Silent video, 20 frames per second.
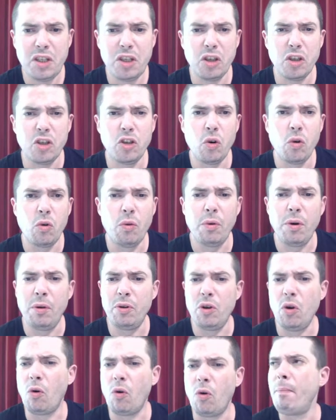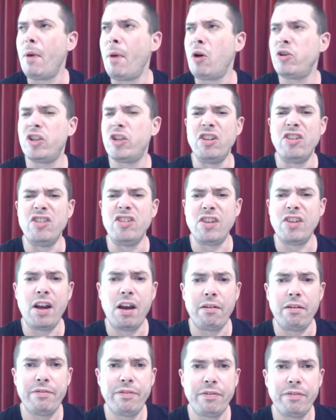your emotions
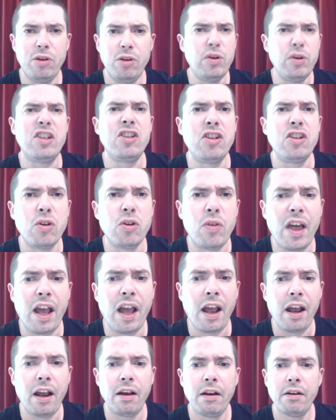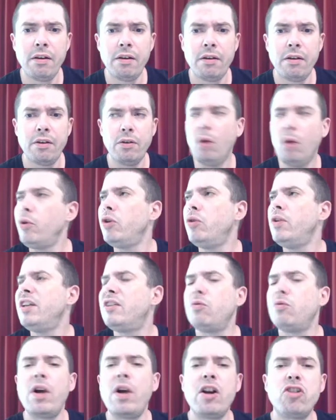enough. You need to do that. Or you need
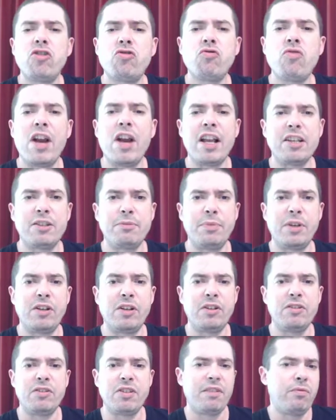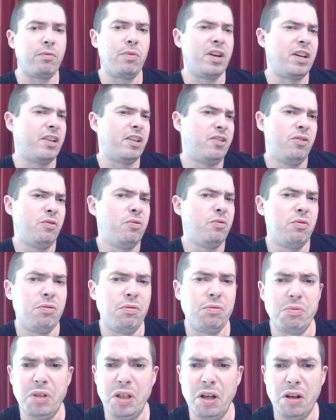to wear a dress because otherwise
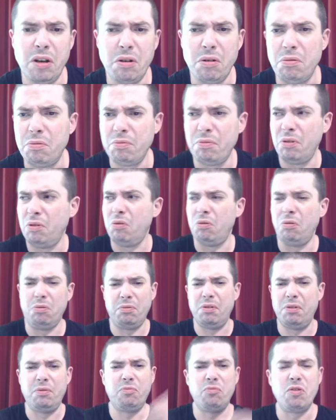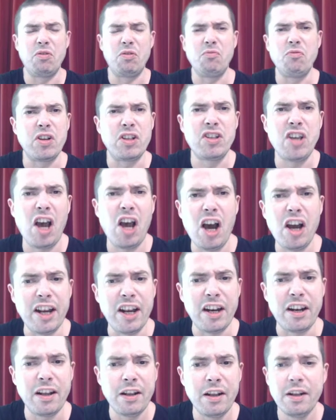you're
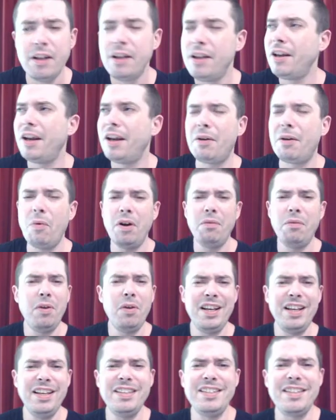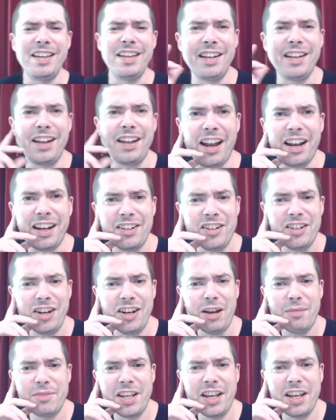retarded. Like, what is it? Like, do you know
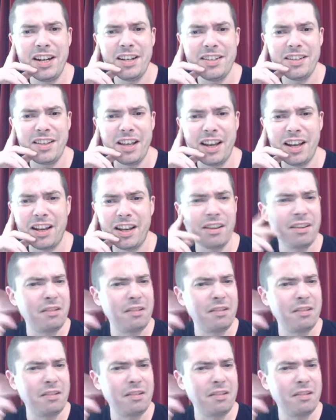what I'm saying? It's like,